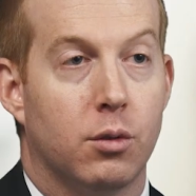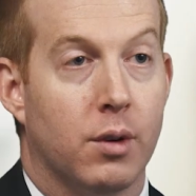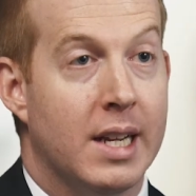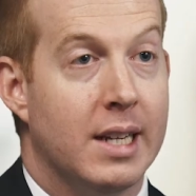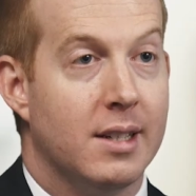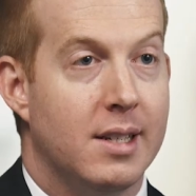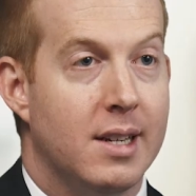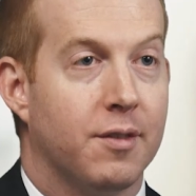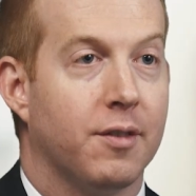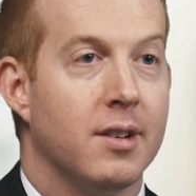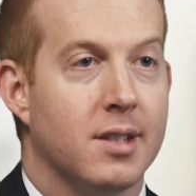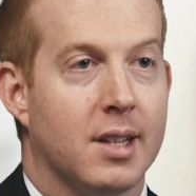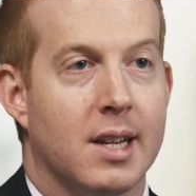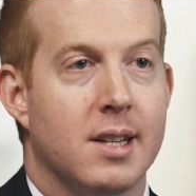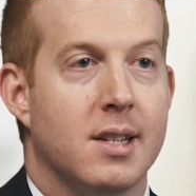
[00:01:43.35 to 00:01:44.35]
great
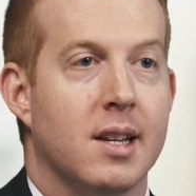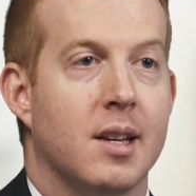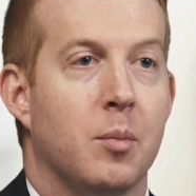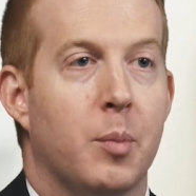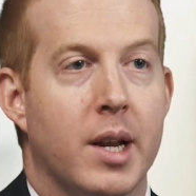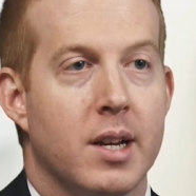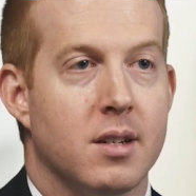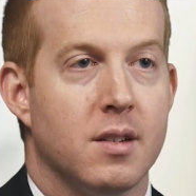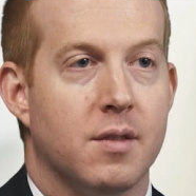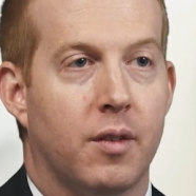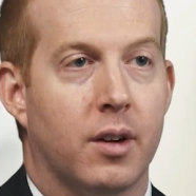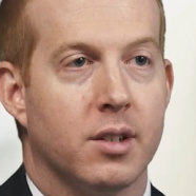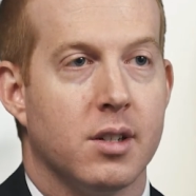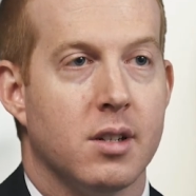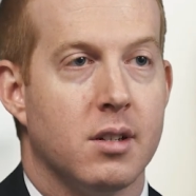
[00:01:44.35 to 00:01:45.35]
difference I see in patients'
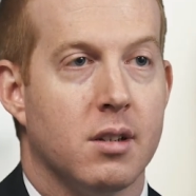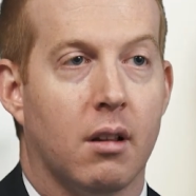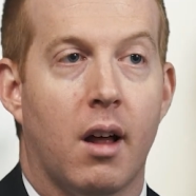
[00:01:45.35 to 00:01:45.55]
functions.